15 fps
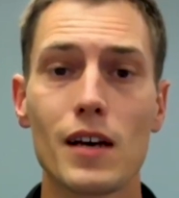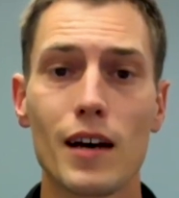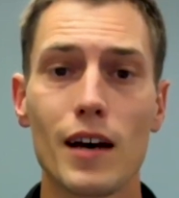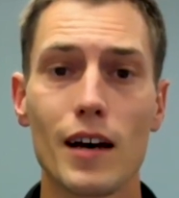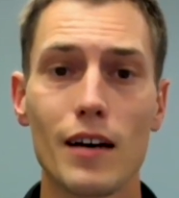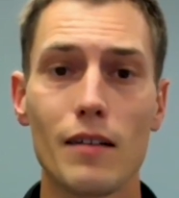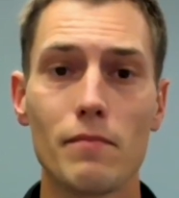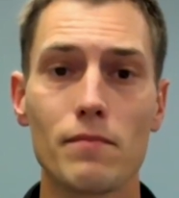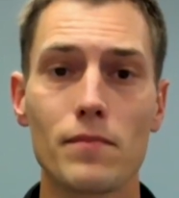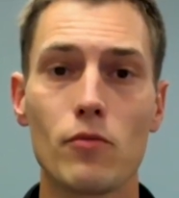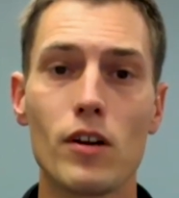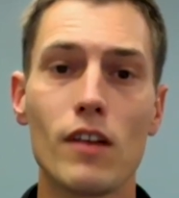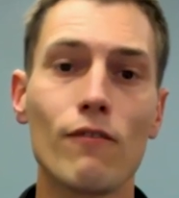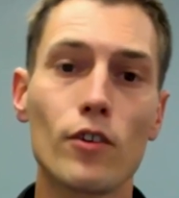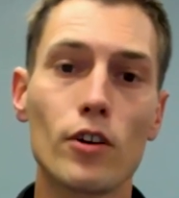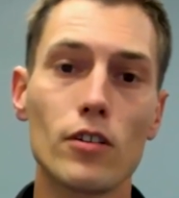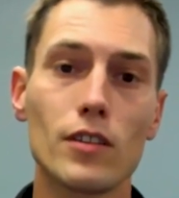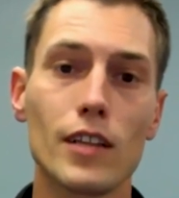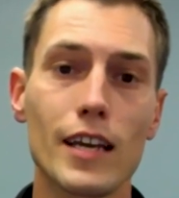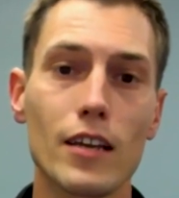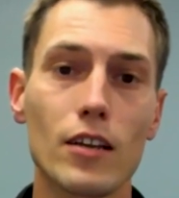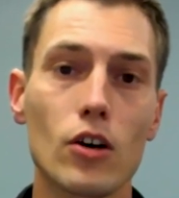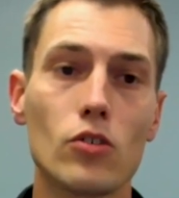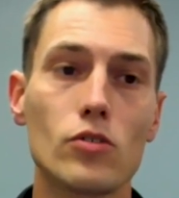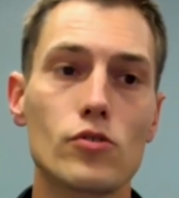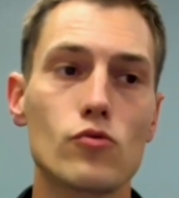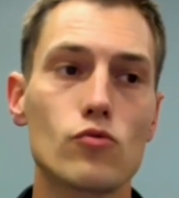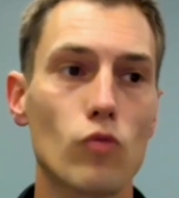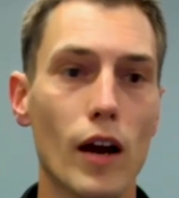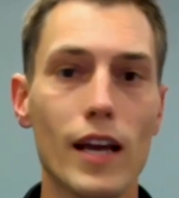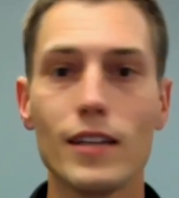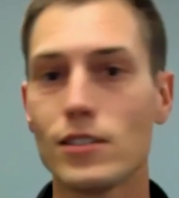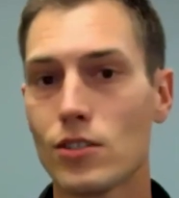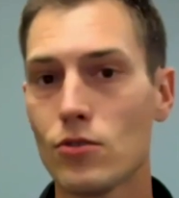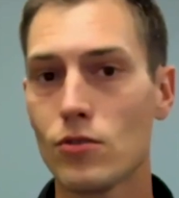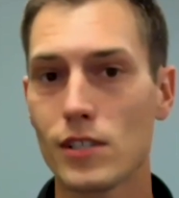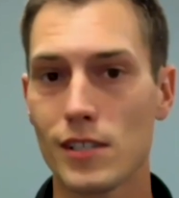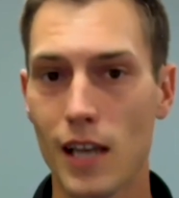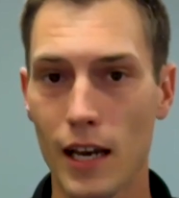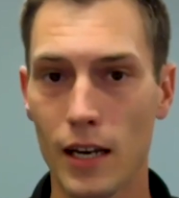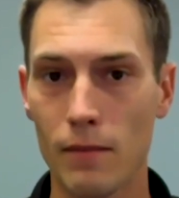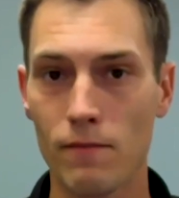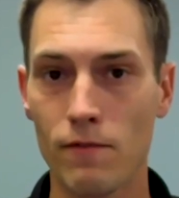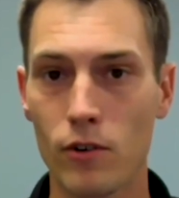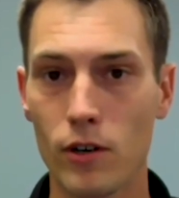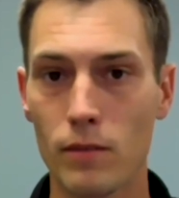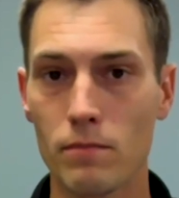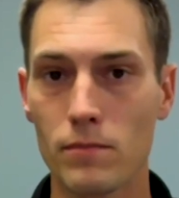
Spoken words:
The referral link goes right to a sign-up form.